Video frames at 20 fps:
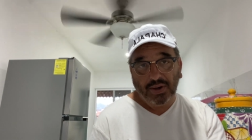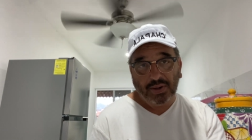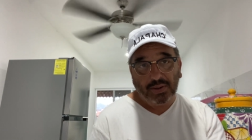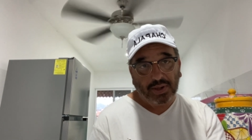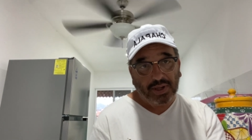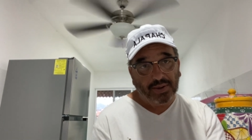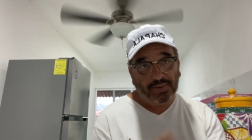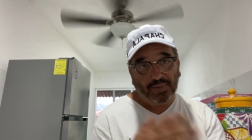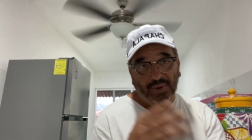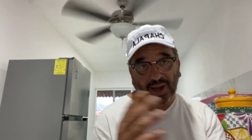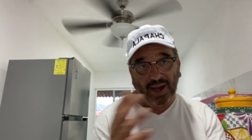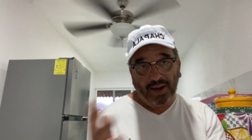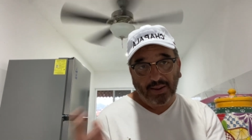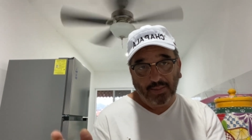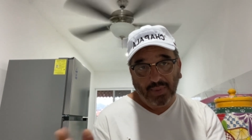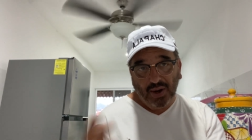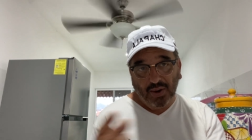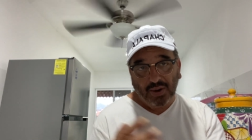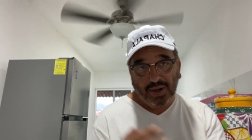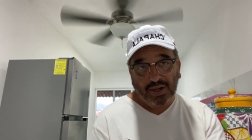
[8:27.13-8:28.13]
You can find
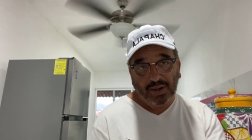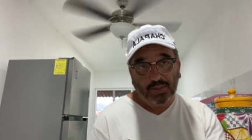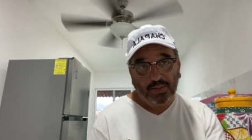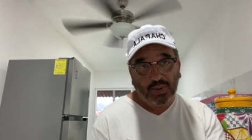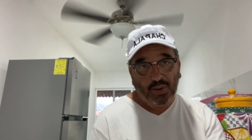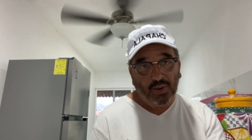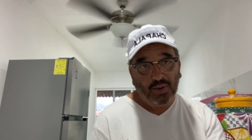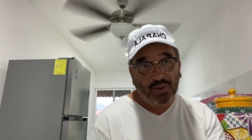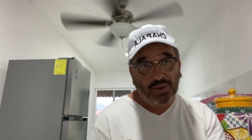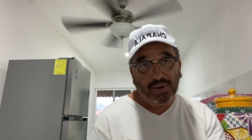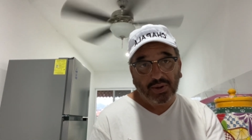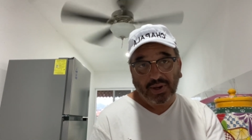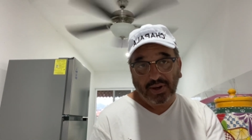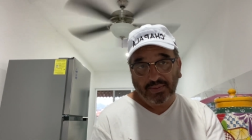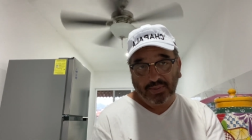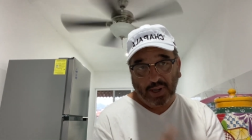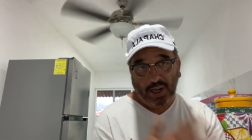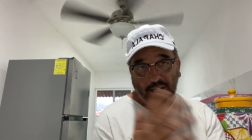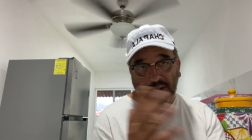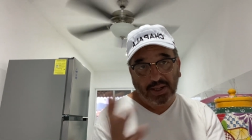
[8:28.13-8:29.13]
American food. You
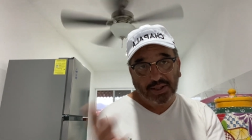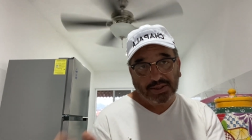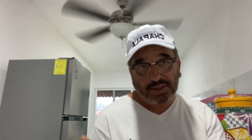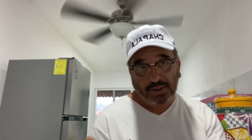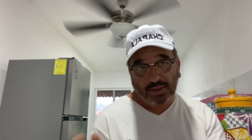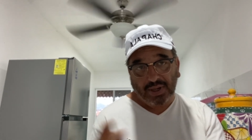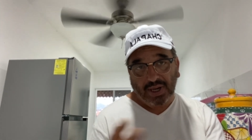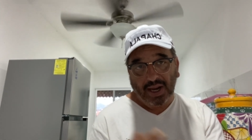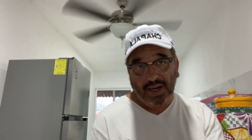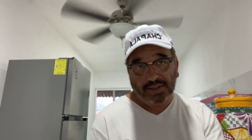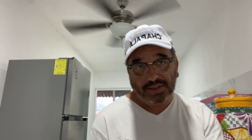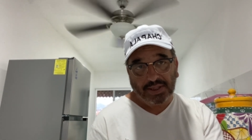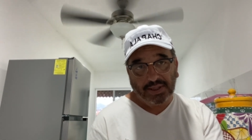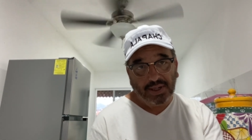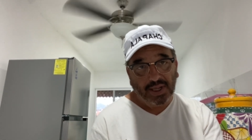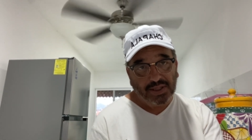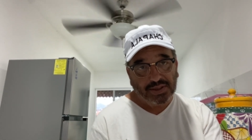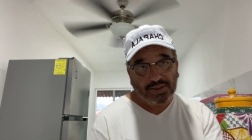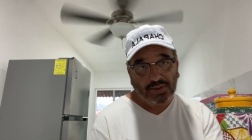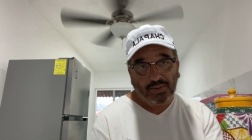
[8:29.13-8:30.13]
can find
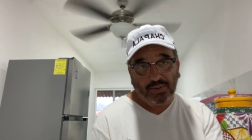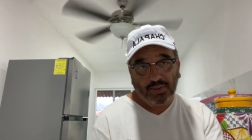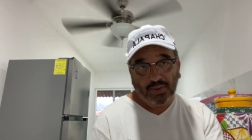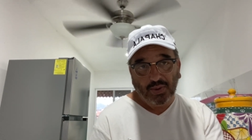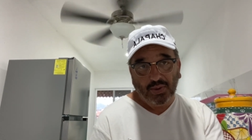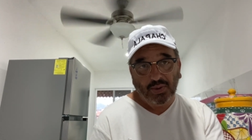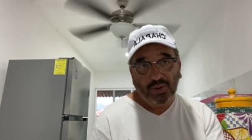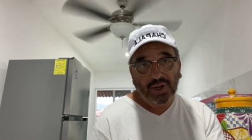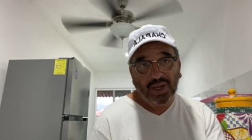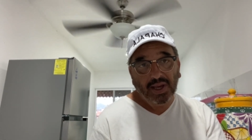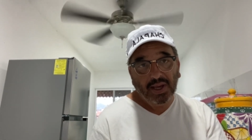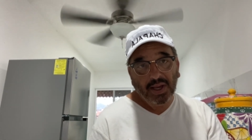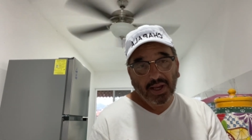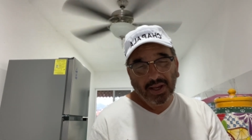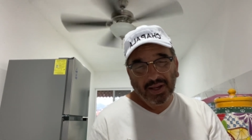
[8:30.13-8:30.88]
intercontinental food.